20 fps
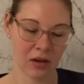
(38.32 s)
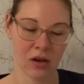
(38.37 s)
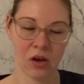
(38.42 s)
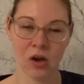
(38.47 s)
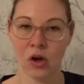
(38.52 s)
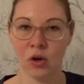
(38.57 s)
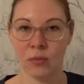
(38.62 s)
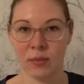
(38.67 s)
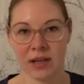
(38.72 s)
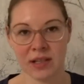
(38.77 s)

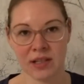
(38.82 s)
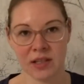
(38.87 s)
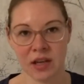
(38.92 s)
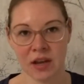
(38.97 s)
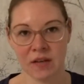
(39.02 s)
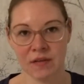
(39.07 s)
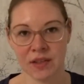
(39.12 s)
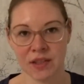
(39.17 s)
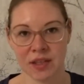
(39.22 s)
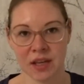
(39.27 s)
all my
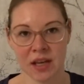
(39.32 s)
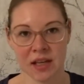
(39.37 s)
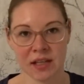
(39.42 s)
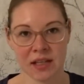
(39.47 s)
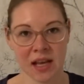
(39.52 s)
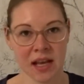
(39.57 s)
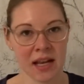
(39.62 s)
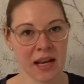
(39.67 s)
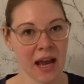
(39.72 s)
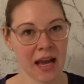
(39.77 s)
surfaces
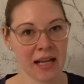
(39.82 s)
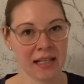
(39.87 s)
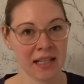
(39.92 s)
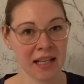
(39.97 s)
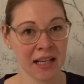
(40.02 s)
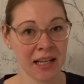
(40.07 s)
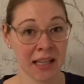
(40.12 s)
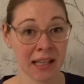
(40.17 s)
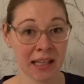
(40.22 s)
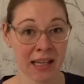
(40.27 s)
are nice
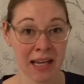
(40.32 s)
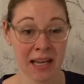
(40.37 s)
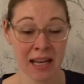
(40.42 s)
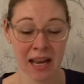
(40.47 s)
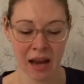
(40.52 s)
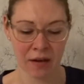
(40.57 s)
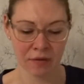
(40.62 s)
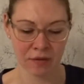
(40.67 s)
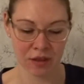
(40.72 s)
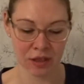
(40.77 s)
and clean
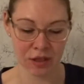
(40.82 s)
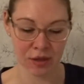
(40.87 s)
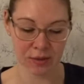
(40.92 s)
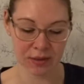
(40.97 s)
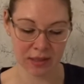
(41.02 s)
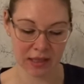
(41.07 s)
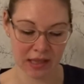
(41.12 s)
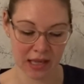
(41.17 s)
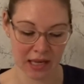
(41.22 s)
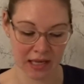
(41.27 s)
after
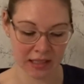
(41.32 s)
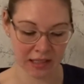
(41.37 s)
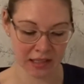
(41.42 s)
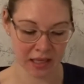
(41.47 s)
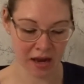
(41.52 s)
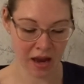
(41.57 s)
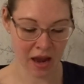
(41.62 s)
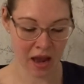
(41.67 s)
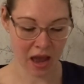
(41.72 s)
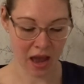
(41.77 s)
using this.
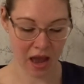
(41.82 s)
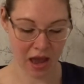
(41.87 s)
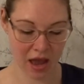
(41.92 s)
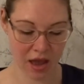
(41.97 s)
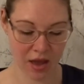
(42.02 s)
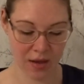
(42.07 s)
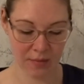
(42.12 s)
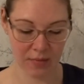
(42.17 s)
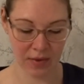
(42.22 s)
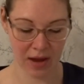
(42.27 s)

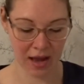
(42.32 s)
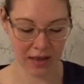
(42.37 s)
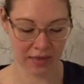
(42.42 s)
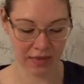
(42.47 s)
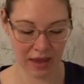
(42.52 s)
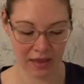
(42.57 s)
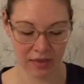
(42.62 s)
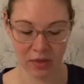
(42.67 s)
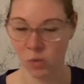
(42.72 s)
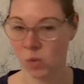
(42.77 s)
Um, and
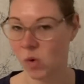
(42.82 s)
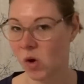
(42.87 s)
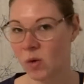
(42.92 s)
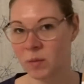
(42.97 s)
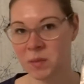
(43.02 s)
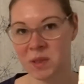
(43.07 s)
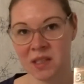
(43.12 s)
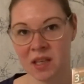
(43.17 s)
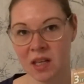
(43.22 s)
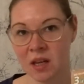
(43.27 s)
then the
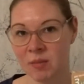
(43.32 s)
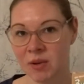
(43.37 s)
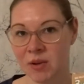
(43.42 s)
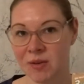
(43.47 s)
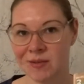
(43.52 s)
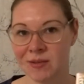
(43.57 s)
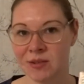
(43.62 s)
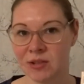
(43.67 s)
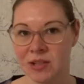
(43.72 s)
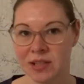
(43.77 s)
warm
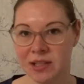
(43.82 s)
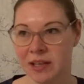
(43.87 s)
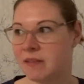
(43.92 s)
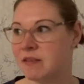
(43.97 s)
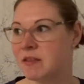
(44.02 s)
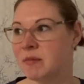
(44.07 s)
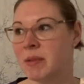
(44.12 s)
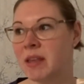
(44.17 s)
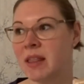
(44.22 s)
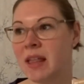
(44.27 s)
cinnamon just
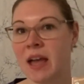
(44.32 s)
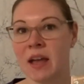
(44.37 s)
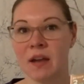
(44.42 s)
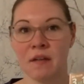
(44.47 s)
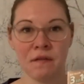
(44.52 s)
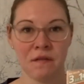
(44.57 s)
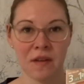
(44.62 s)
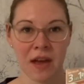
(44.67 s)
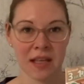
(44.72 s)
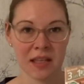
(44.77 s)
gives me like
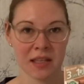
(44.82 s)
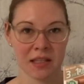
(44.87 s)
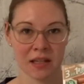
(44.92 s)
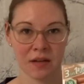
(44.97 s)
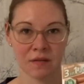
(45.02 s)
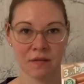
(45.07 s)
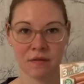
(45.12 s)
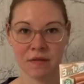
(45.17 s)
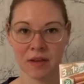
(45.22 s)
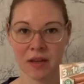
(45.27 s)

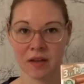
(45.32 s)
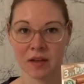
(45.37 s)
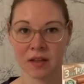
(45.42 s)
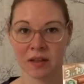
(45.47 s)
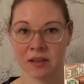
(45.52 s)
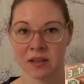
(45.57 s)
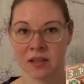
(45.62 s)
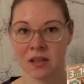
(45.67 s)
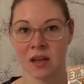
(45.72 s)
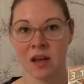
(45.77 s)
festive
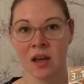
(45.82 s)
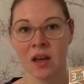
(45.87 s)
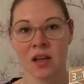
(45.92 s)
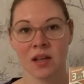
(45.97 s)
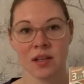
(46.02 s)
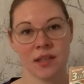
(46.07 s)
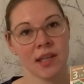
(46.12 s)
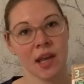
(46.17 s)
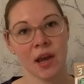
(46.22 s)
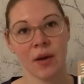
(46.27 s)
feels.
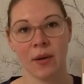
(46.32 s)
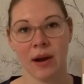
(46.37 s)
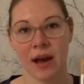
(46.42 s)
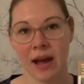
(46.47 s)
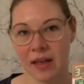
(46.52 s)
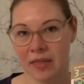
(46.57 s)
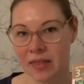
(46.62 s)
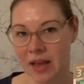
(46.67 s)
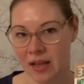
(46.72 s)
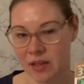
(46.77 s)
So
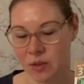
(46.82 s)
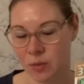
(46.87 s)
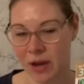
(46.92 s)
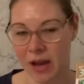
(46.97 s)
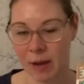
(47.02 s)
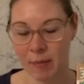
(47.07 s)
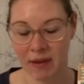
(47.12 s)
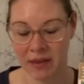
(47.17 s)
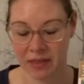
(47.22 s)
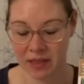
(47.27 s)
that's
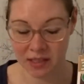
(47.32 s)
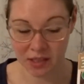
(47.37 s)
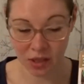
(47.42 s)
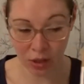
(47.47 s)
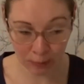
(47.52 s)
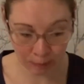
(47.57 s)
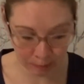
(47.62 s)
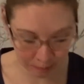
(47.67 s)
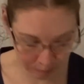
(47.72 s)
why I picked this up.